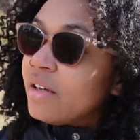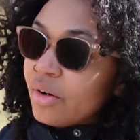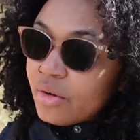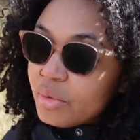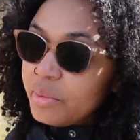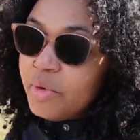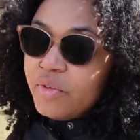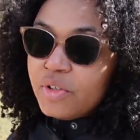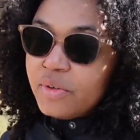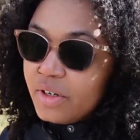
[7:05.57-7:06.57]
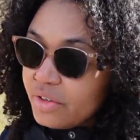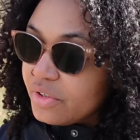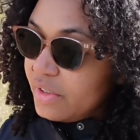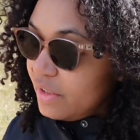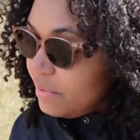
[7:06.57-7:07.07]
Or would moving to another
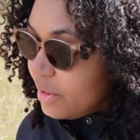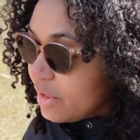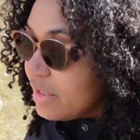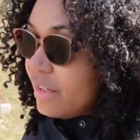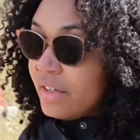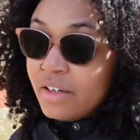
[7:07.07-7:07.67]
city work